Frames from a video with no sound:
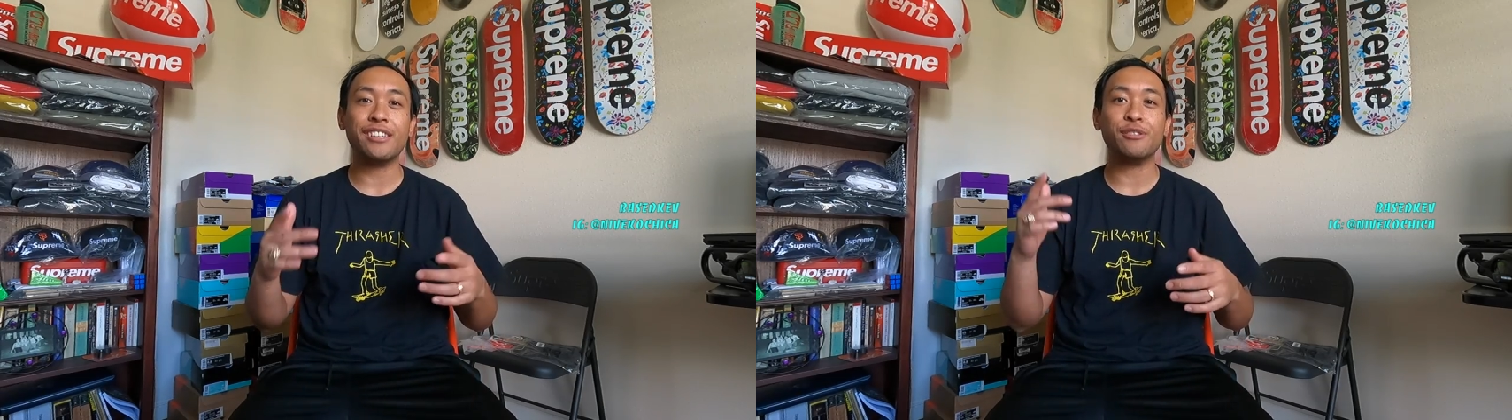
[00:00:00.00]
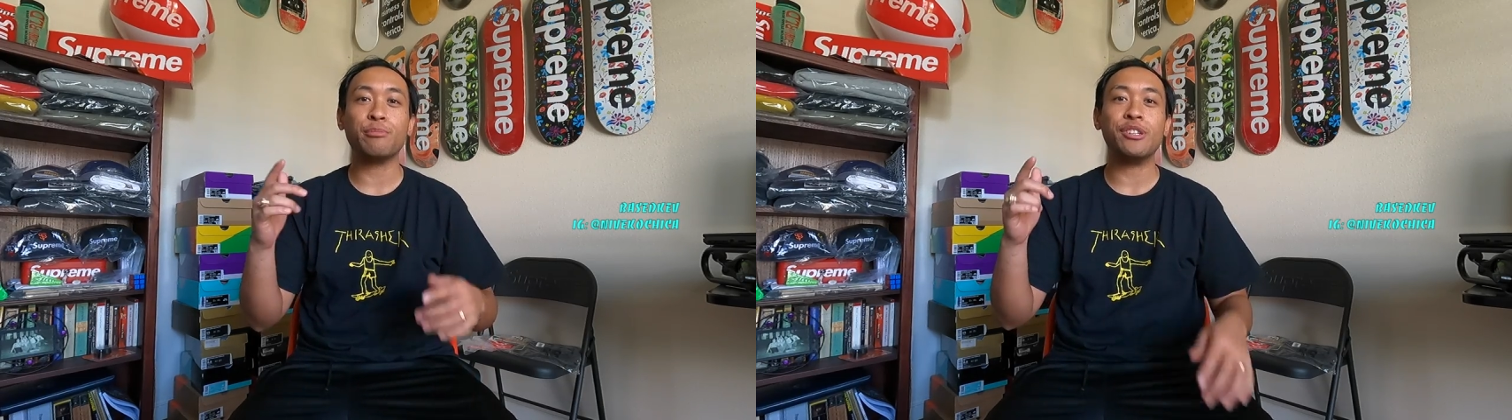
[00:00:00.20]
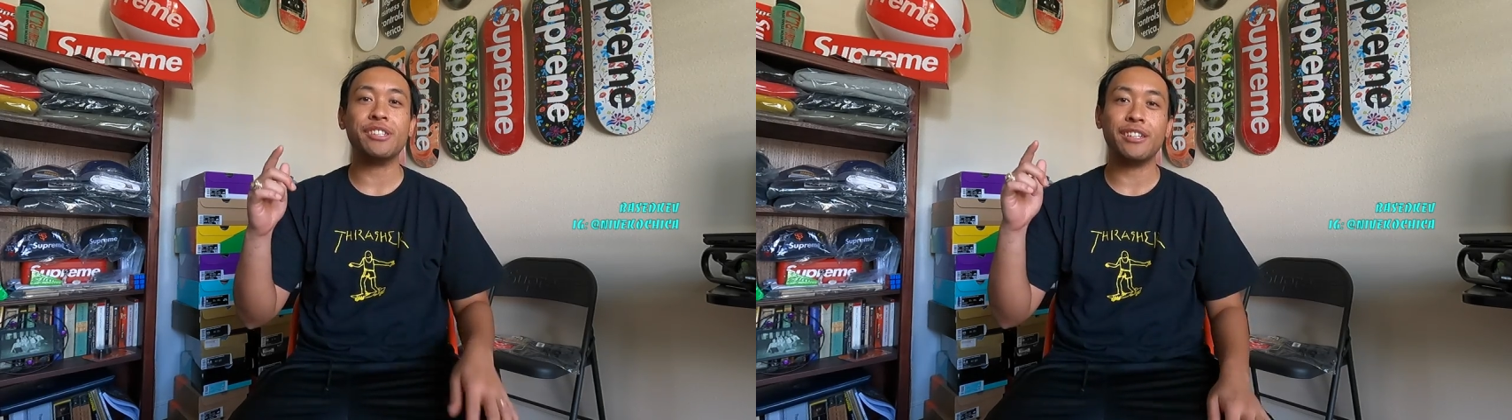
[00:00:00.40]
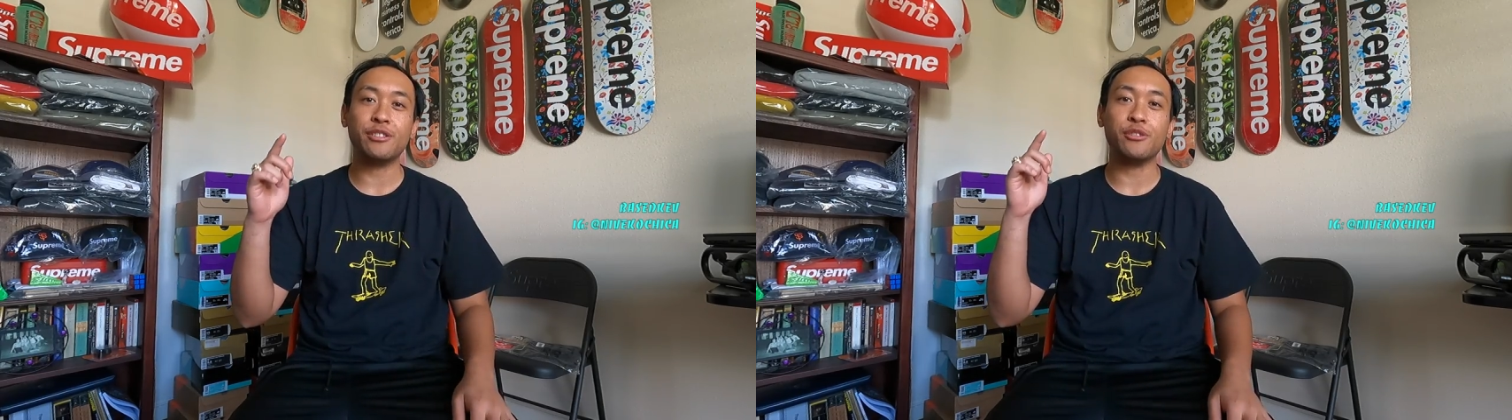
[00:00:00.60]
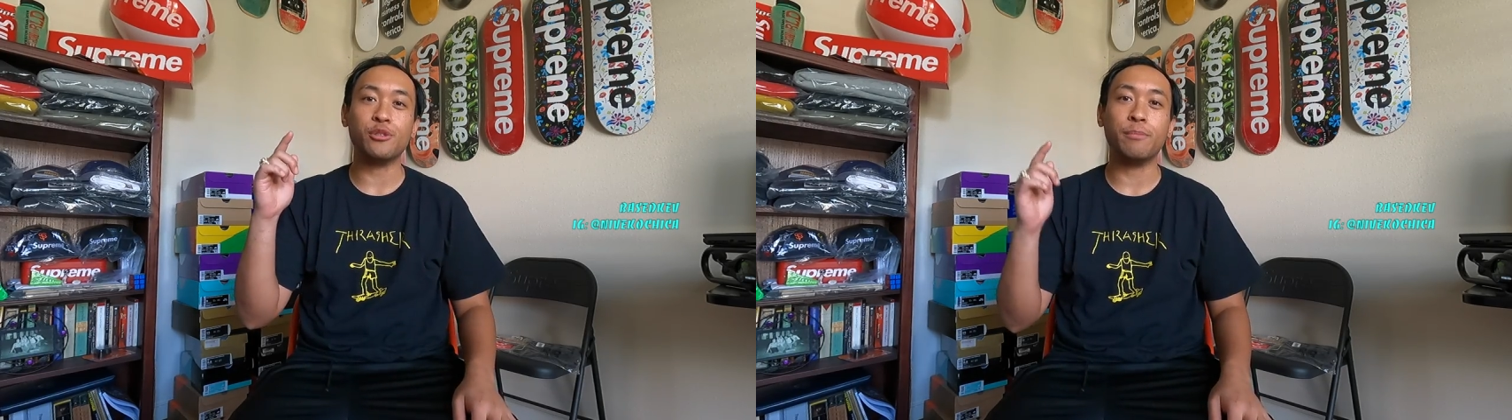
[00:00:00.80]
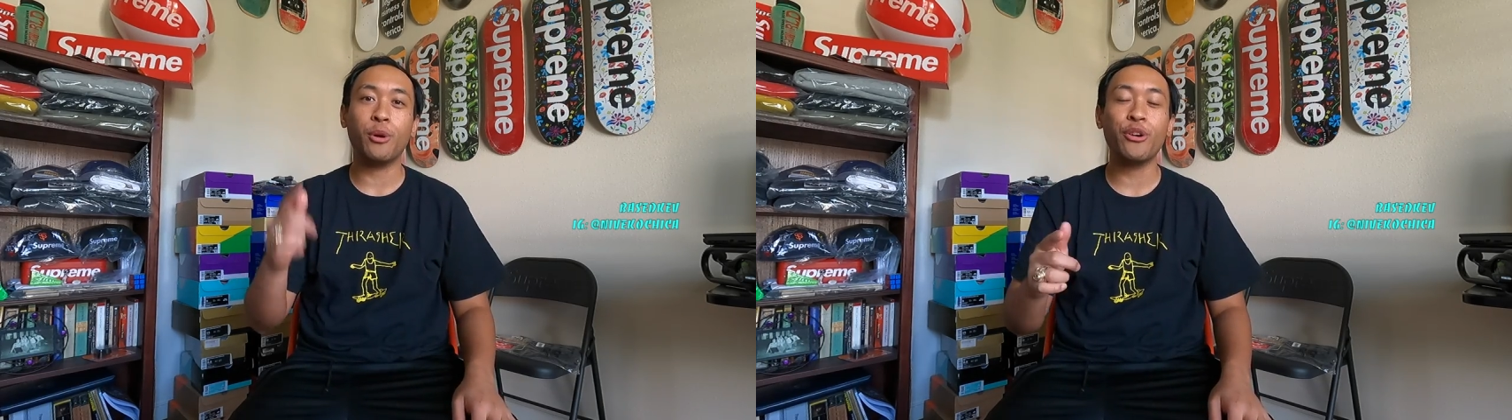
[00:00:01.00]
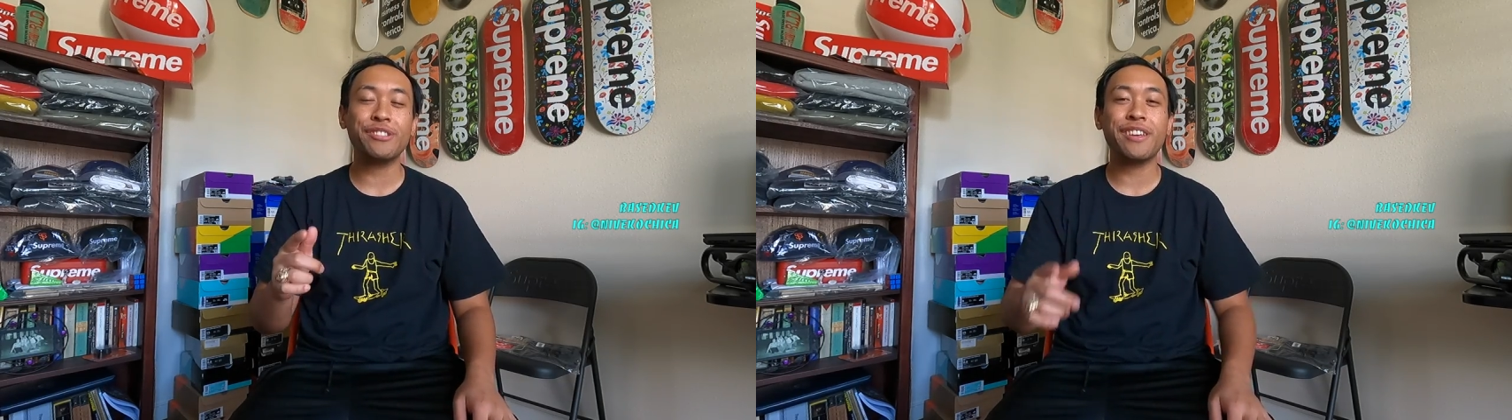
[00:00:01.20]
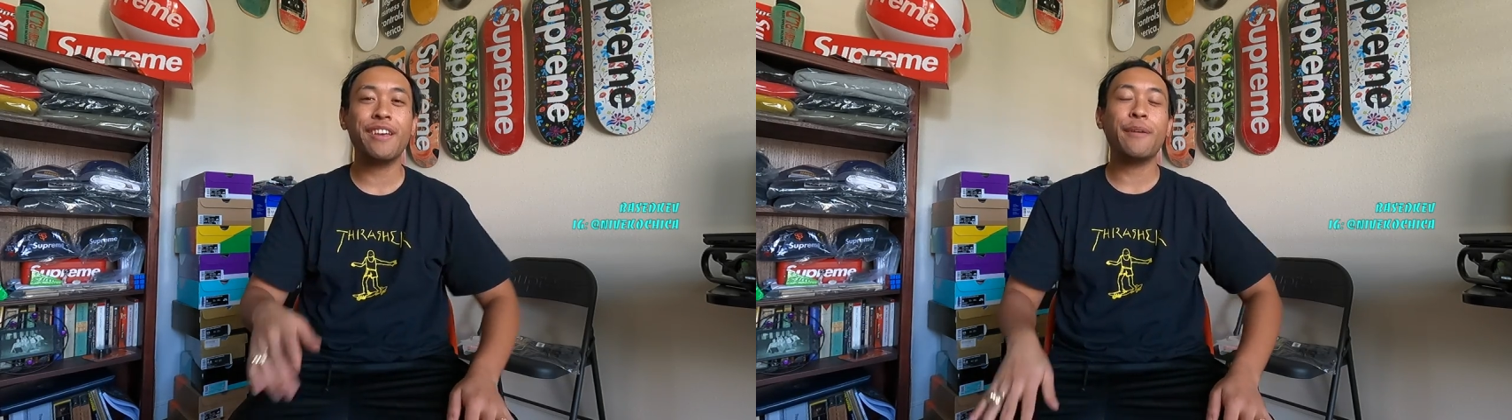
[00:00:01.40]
I just appreciate the support.